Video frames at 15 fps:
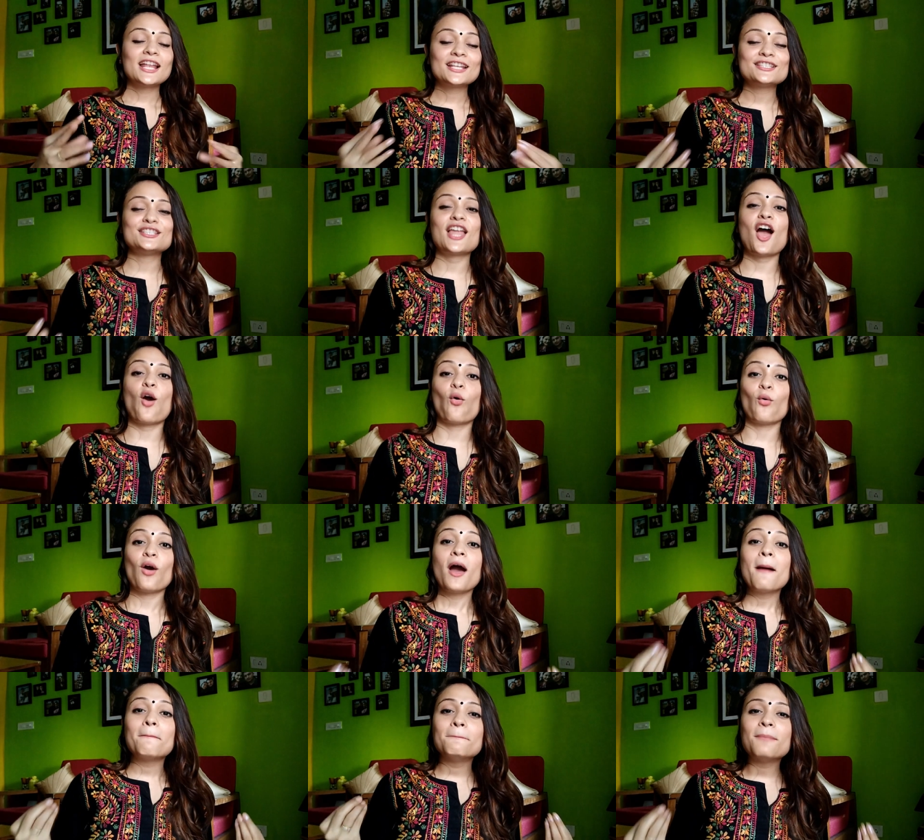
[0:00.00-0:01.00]
Now,
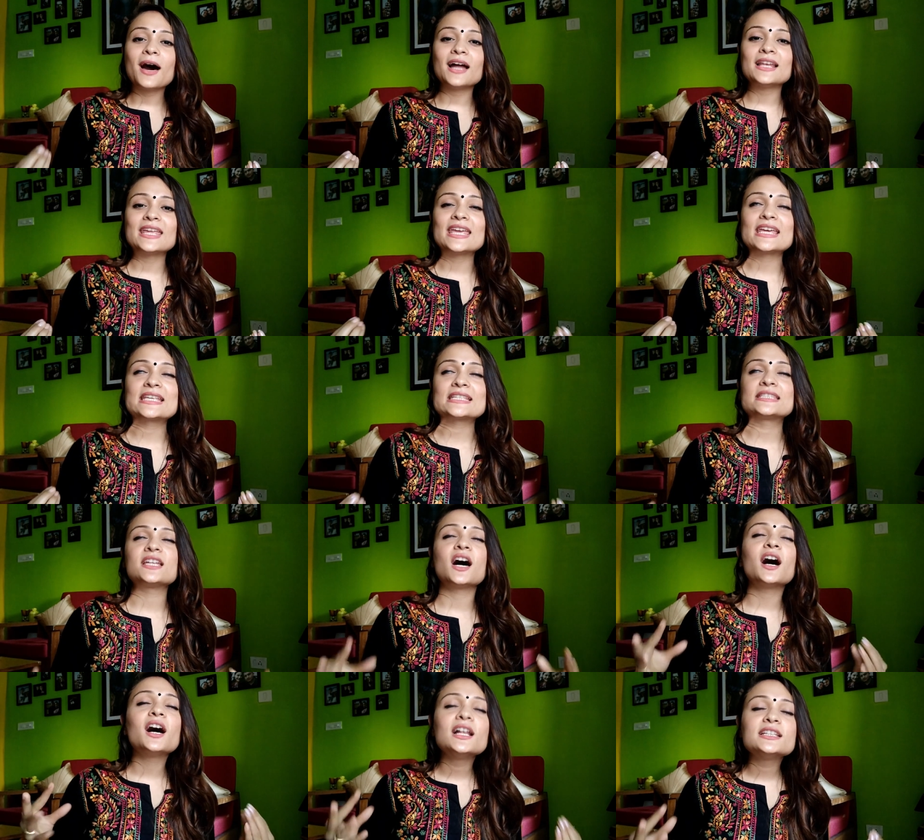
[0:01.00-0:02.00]
Bali is
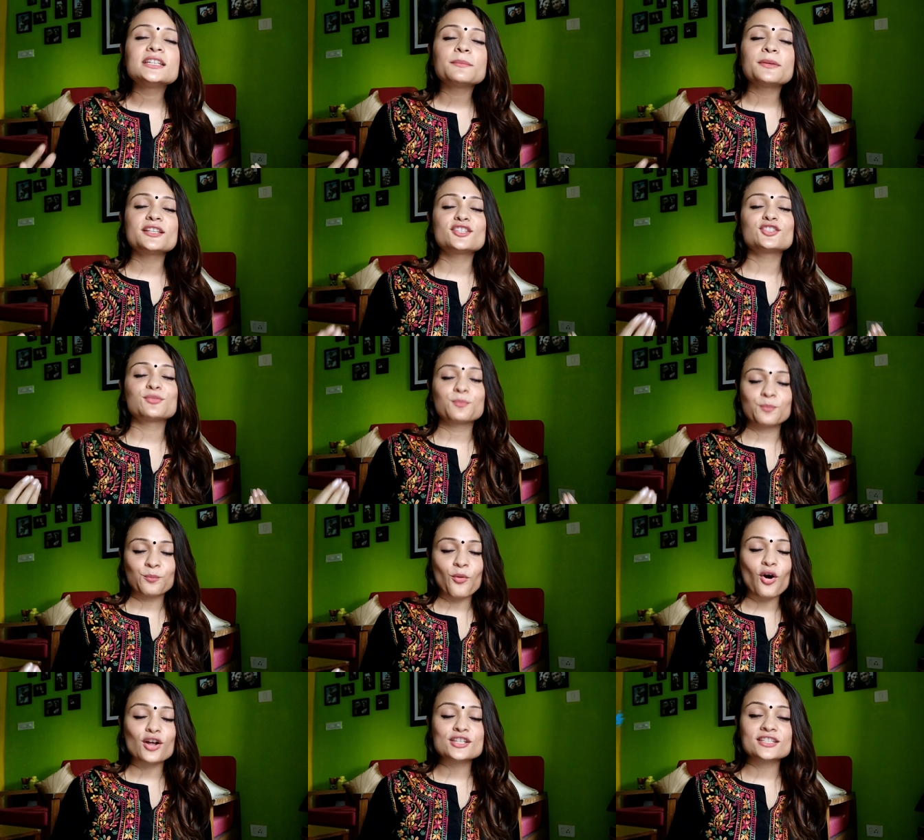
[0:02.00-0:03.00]
the ultimate
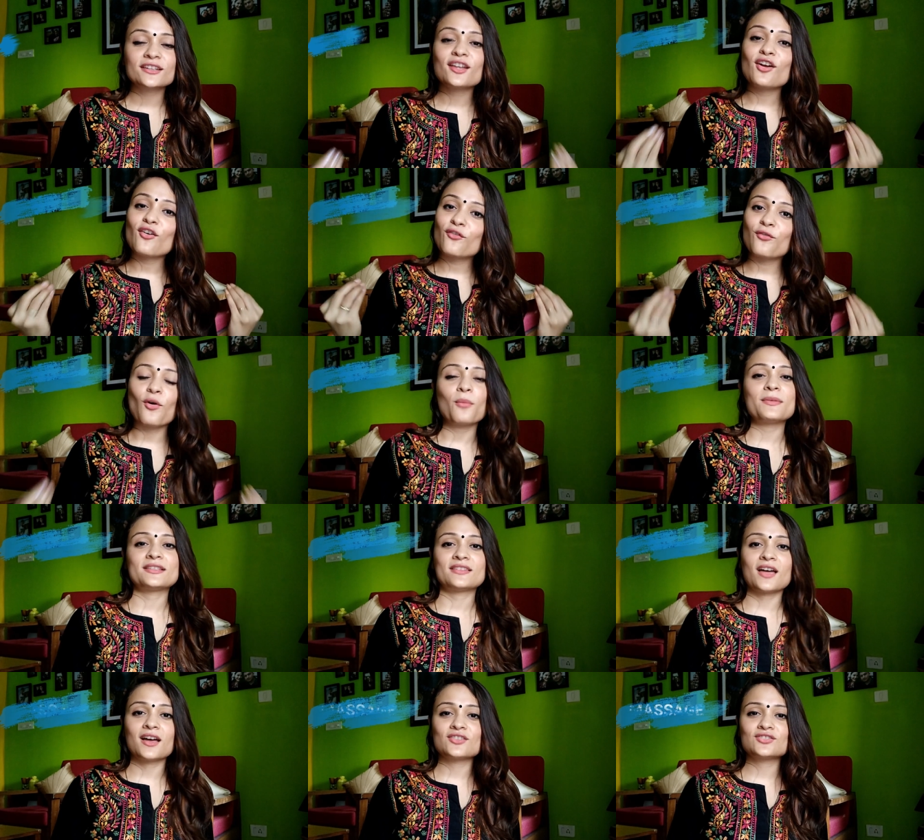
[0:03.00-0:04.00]
spot for
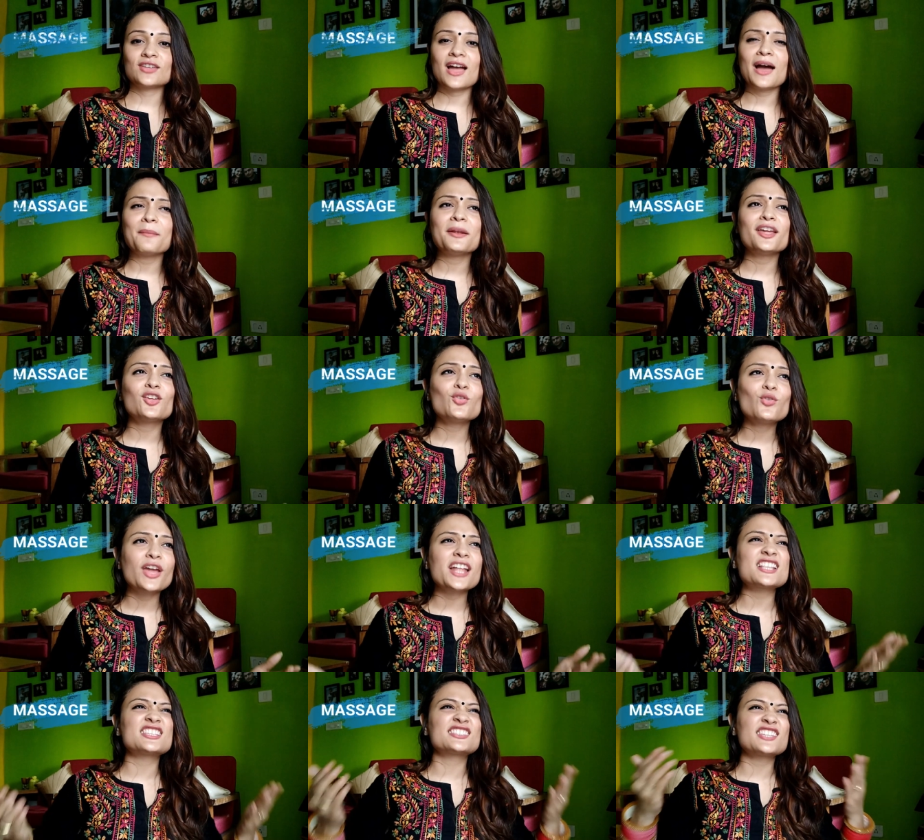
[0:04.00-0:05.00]
massage. I'm like, you
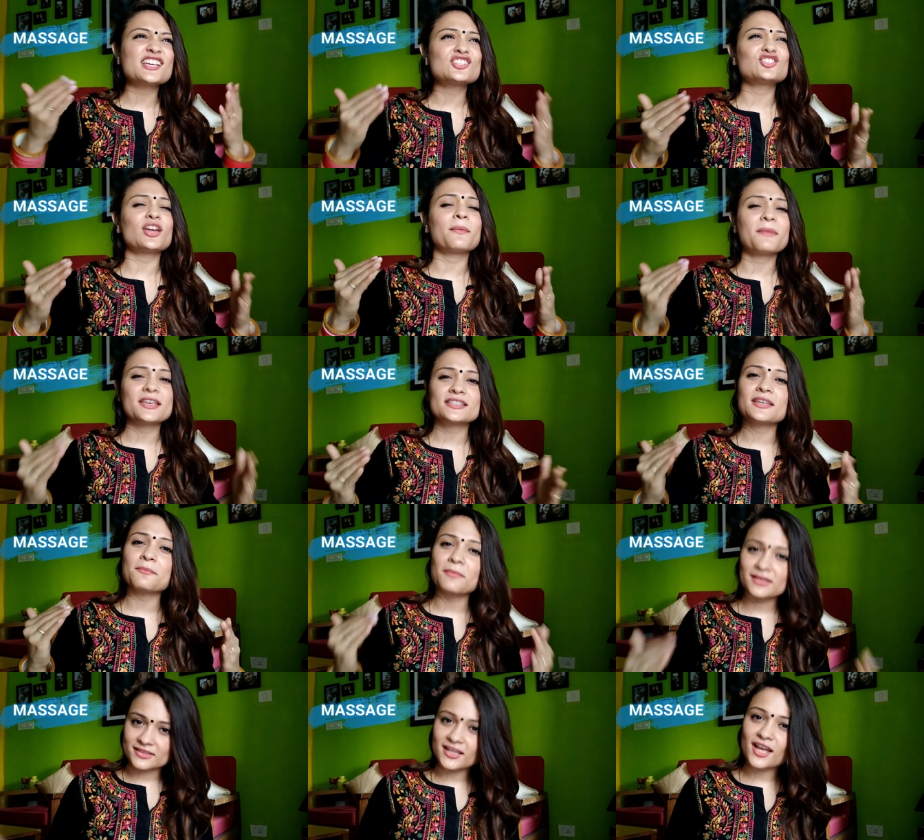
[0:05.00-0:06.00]
get such
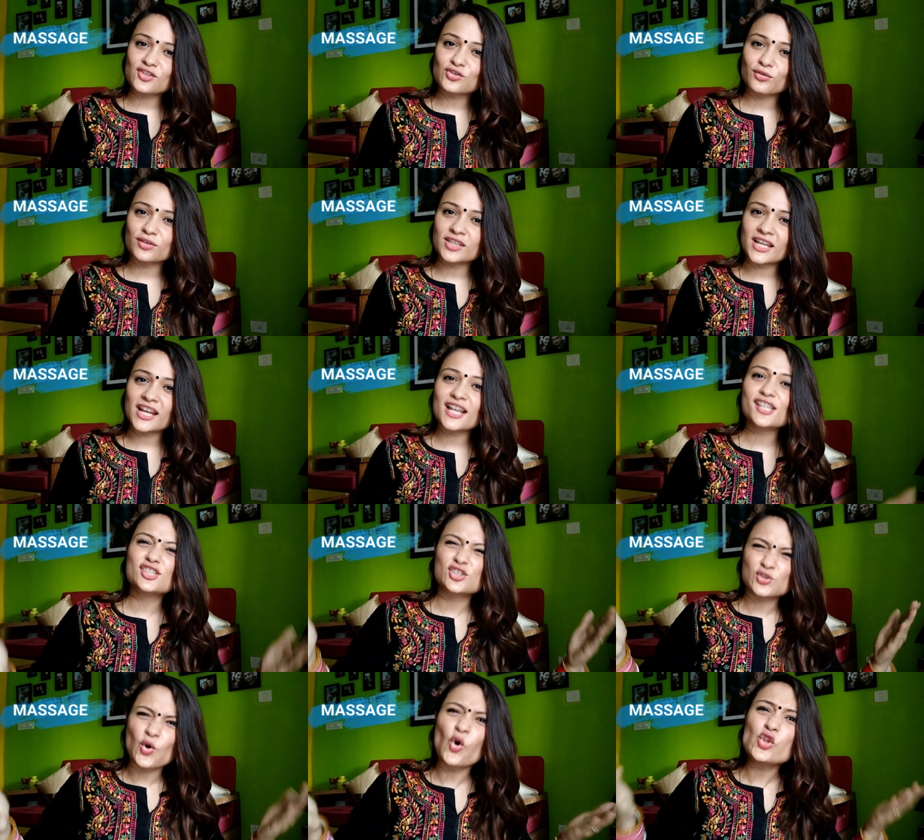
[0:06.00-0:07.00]
amazing massage over there.
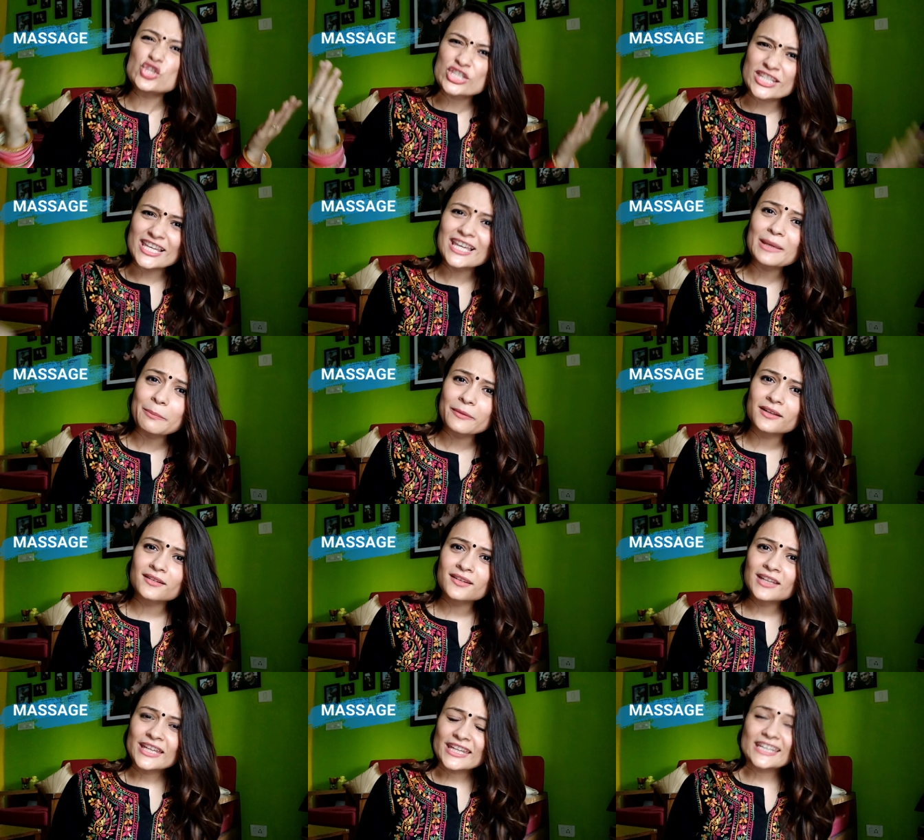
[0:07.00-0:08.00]
It's so cheap,
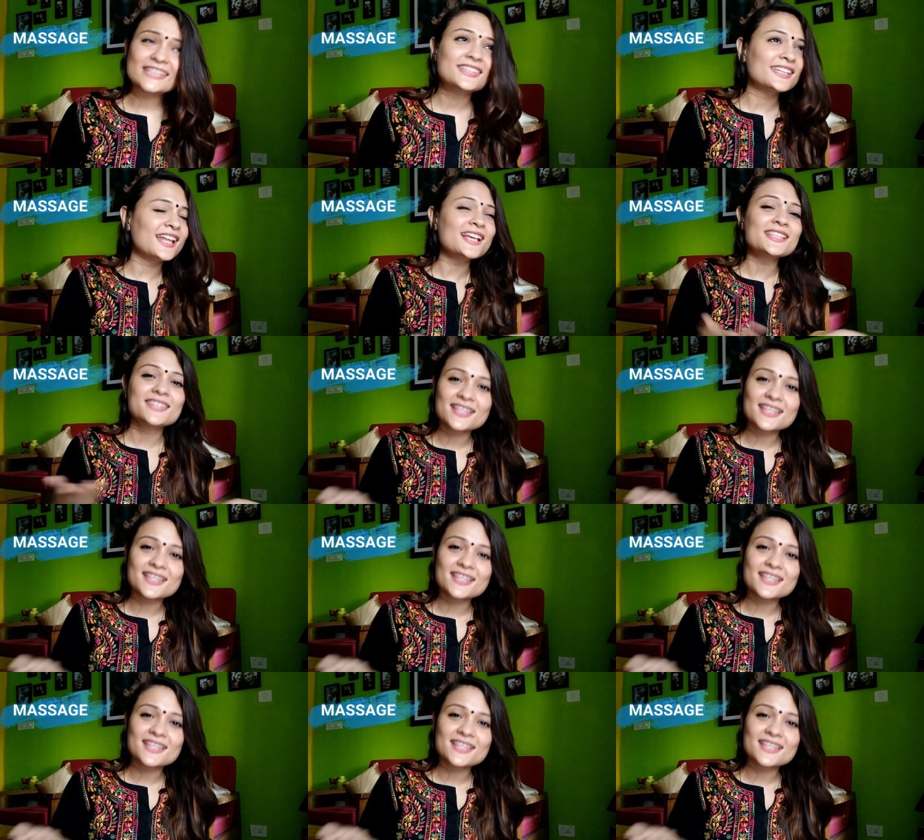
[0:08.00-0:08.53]
itna